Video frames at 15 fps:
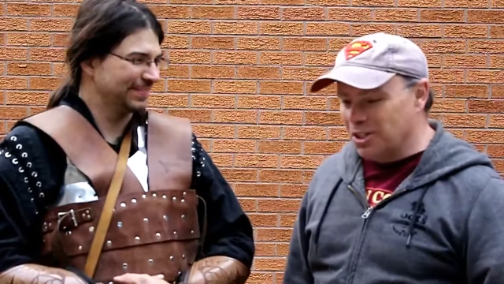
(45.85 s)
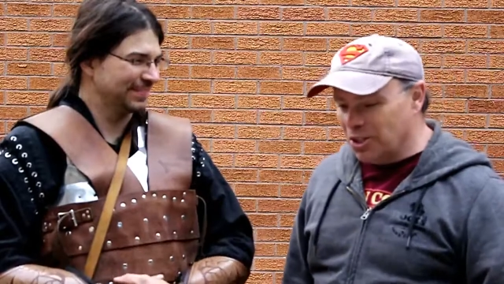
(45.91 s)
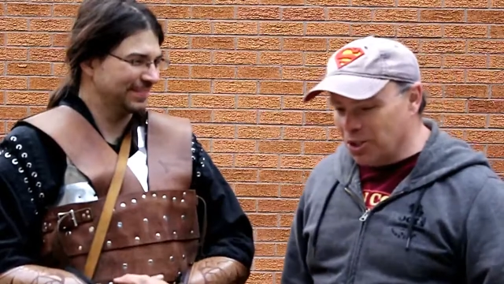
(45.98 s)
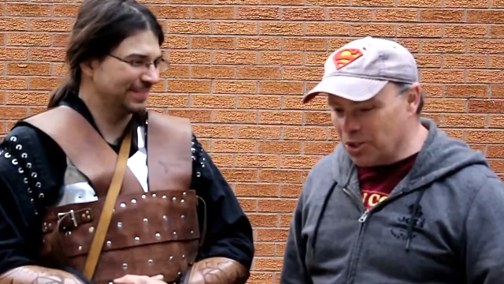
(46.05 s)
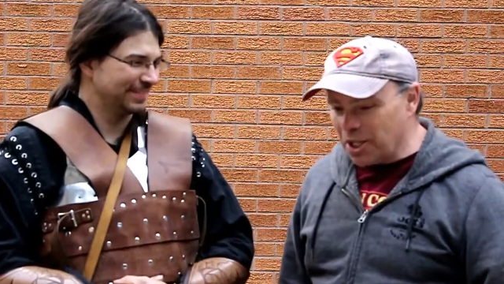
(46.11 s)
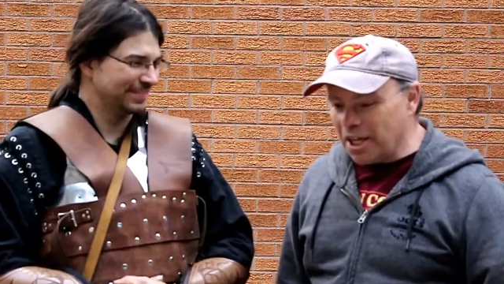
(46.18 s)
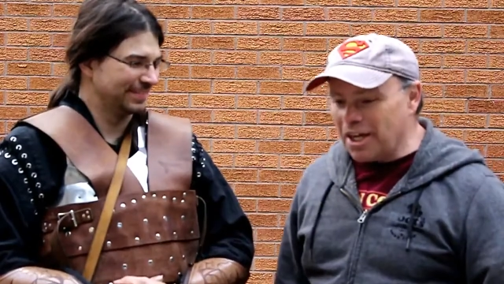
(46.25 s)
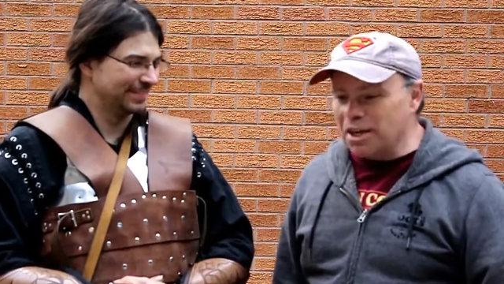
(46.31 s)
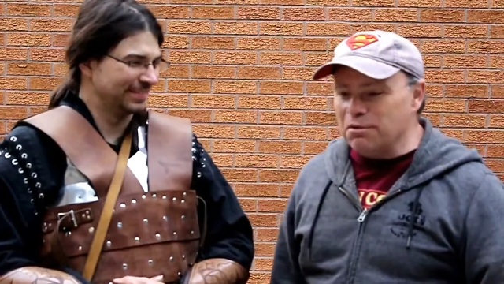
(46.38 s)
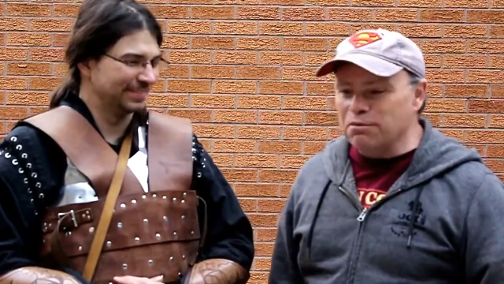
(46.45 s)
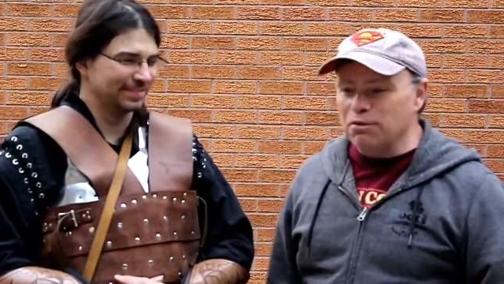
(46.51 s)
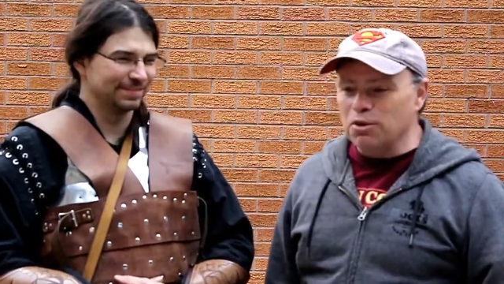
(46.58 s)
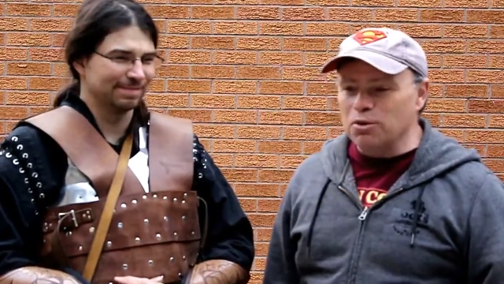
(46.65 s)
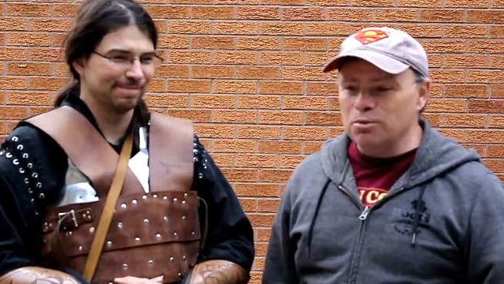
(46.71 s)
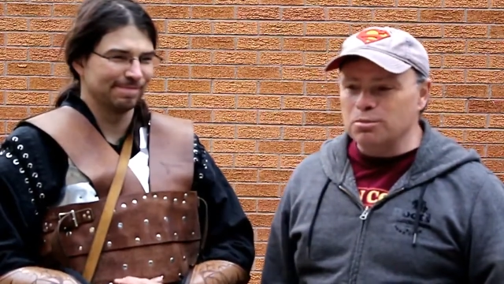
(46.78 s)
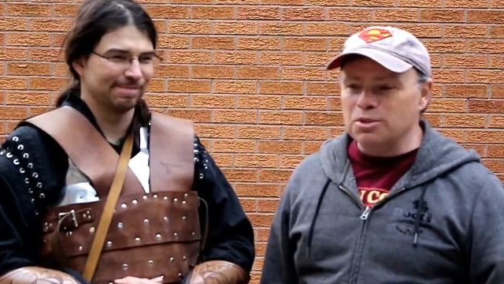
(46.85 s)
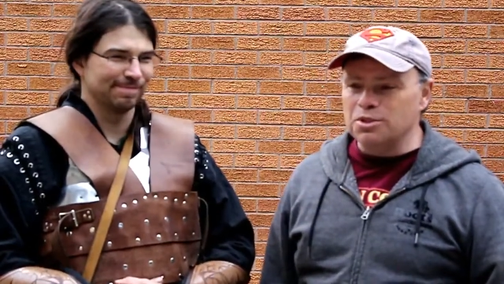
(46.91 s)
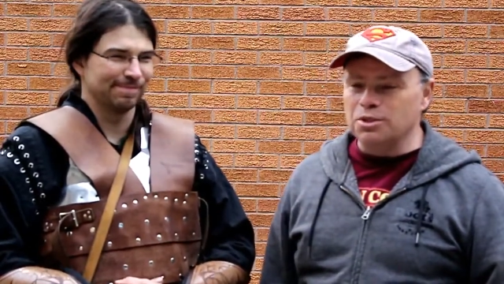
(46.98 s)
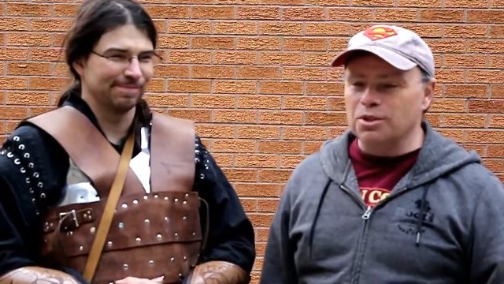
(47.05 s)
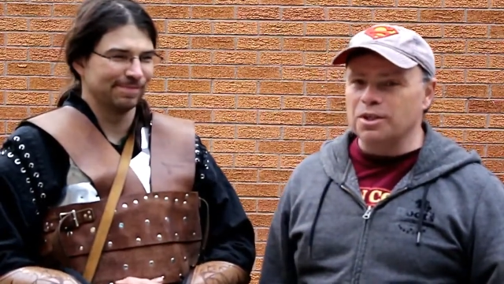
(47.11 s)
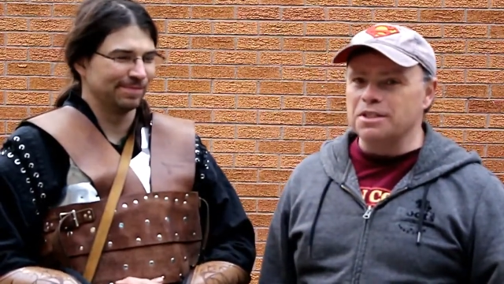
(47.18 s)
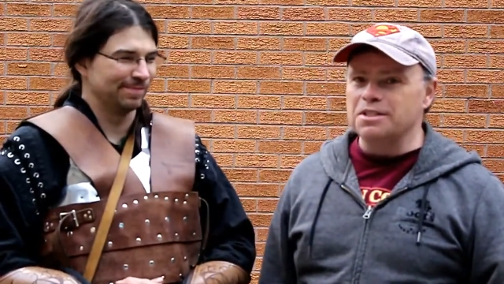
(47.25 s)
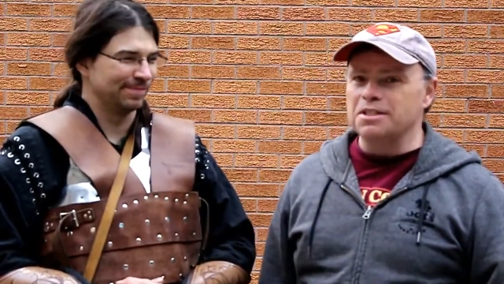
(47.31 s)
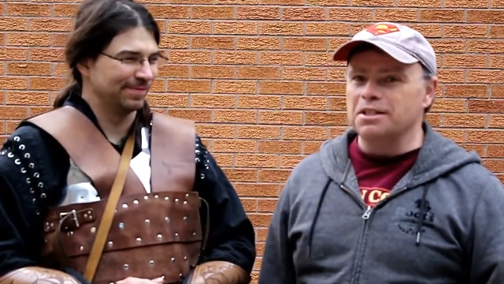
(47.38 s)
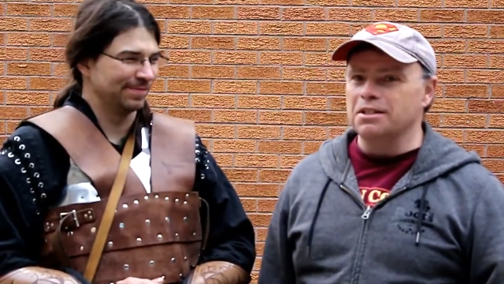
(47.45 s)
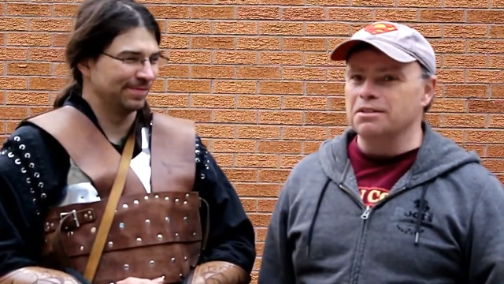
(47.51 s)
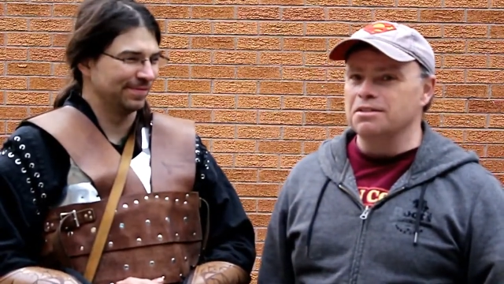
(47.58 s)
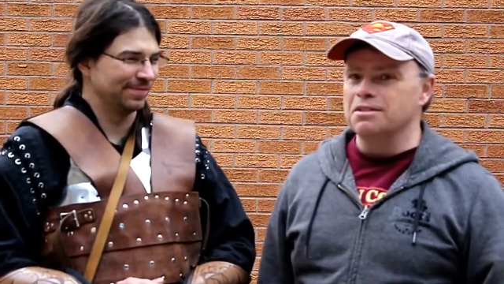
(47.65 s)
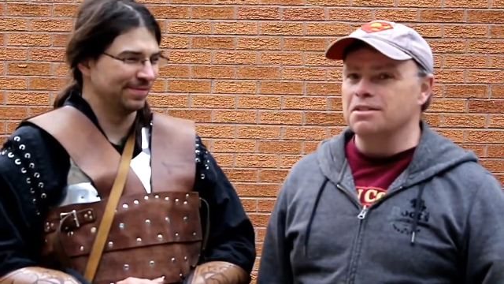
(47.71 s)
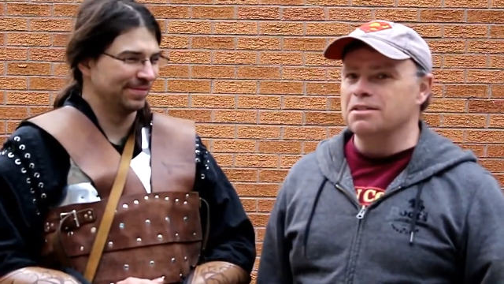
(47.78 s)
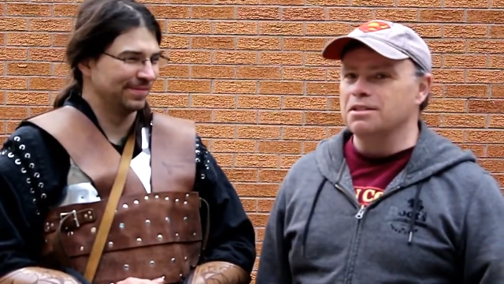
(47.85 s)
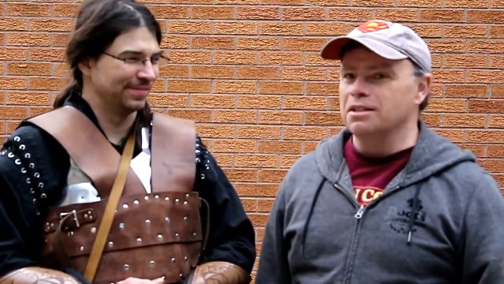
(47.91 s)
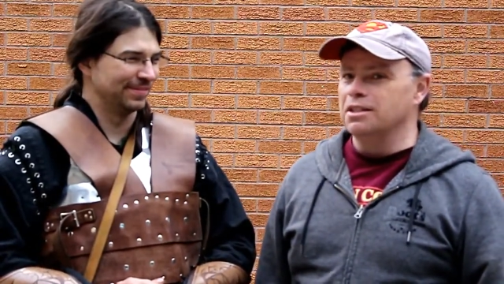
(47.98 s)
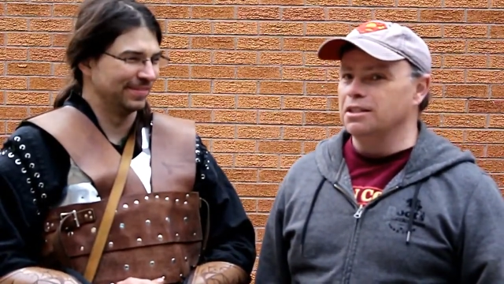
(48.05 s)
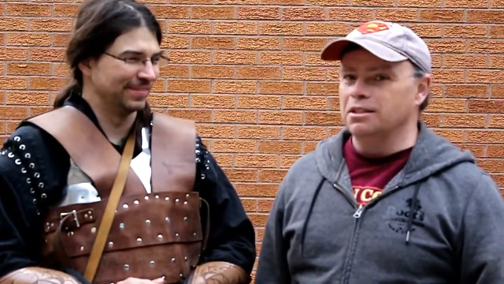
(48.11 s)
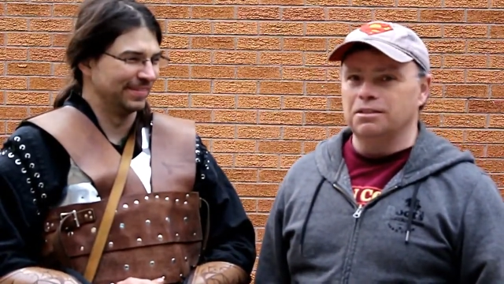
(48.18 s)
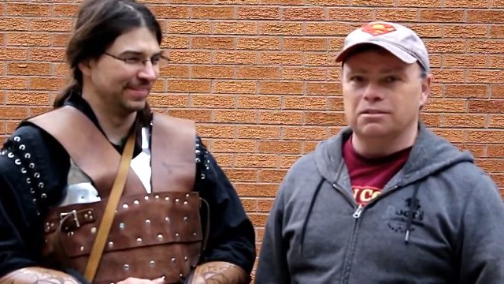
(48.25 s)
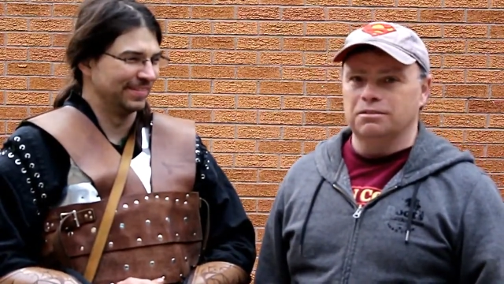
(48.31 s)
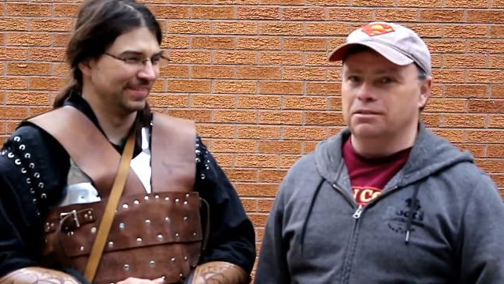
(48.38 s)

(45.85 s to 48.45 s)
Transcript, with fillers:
Speaker 1: Okay, foam sword sounds exciting.